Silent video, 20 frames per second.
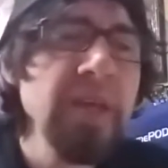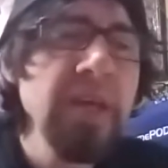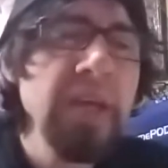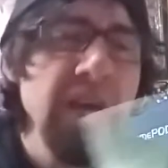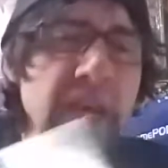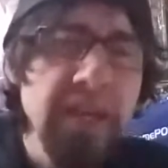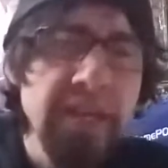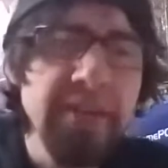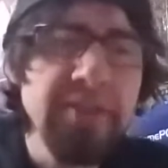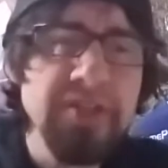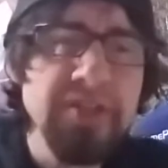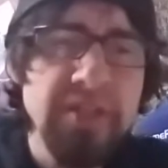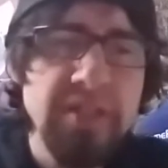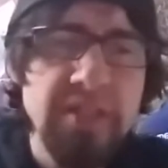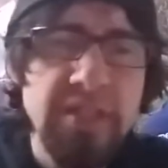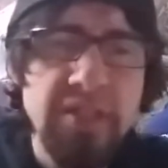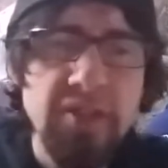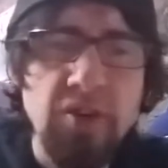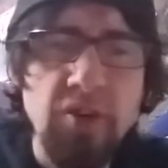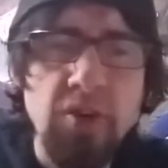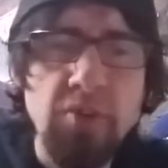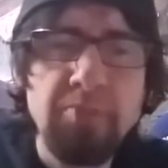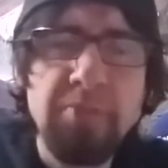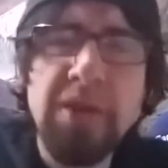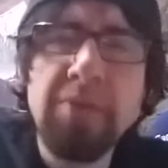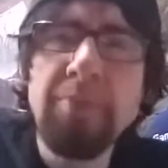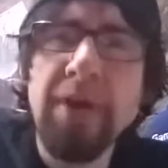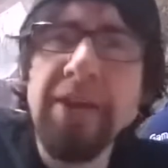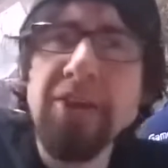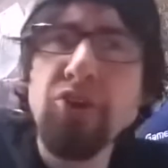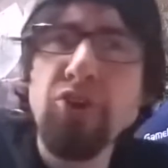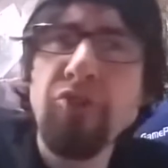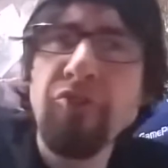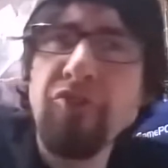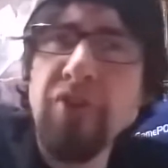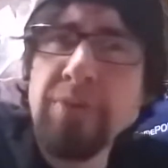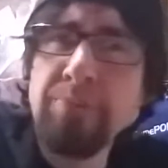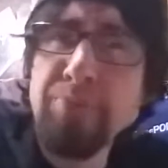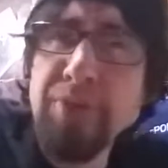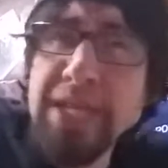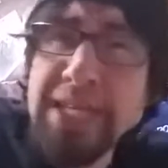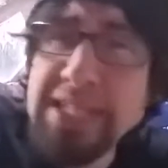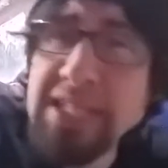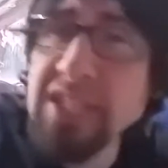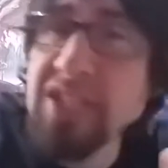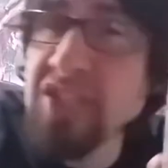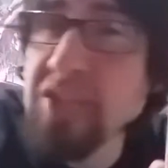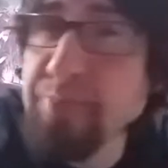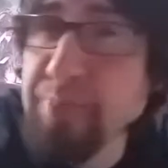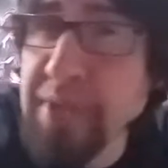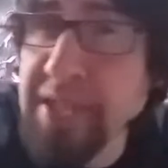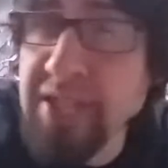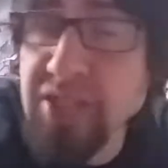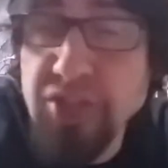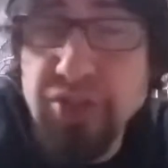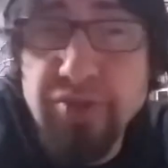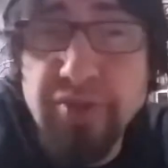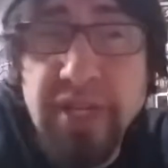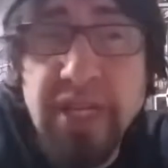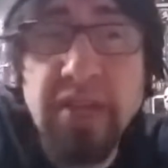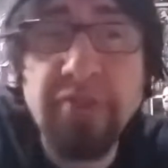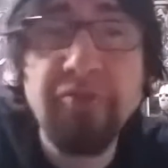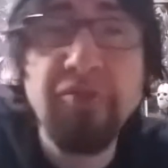And here's the deal. Me and my girlfriend played this split screen.